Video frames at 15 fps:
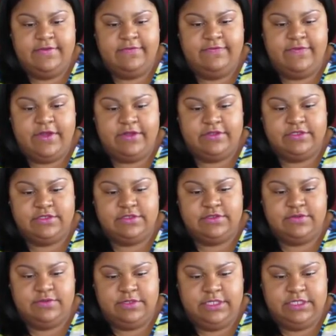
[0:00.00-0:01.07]
verse
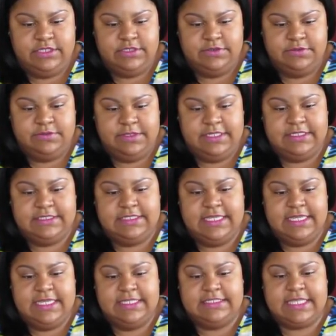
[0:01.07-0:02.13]
22. It
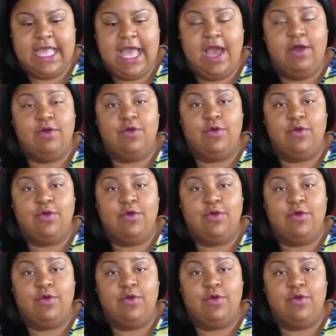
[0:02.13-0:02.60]
says, "How